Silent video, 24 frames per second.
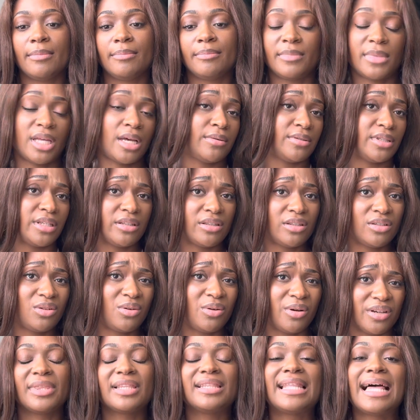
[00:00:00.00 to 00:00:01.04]
I was out the
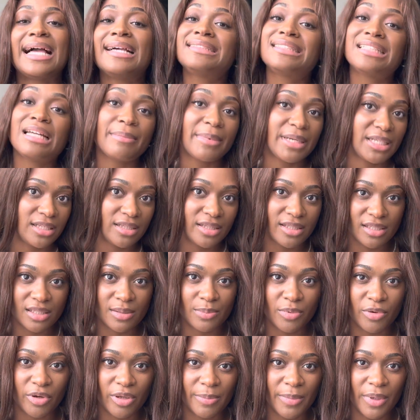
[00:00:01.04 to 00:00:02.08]
door. The last time I did this
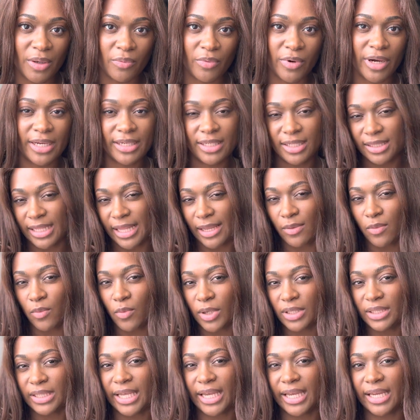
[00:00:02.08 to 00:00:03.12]
appointment where I did like
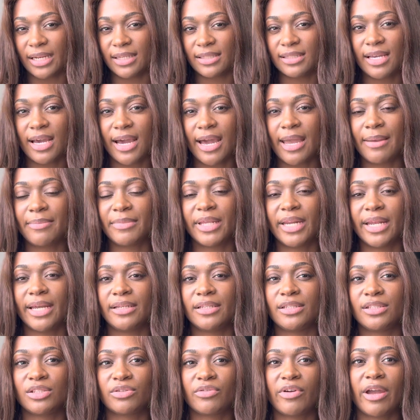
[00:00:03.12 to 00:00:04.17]
one leg at a time that I
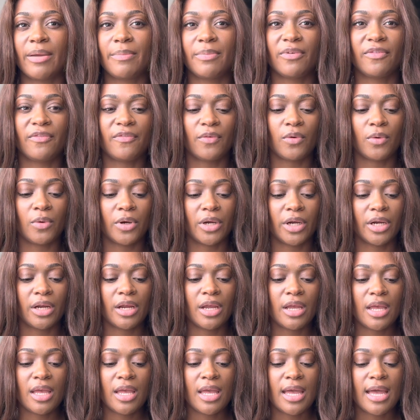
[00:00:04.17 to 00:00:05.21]
described before,
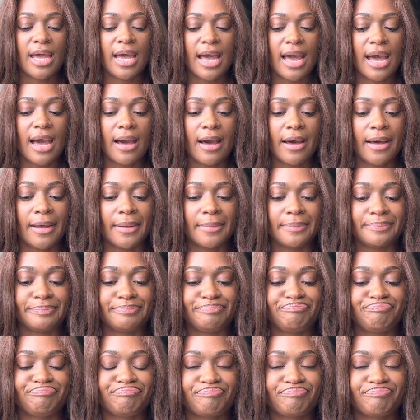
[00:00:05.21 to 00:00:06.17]
that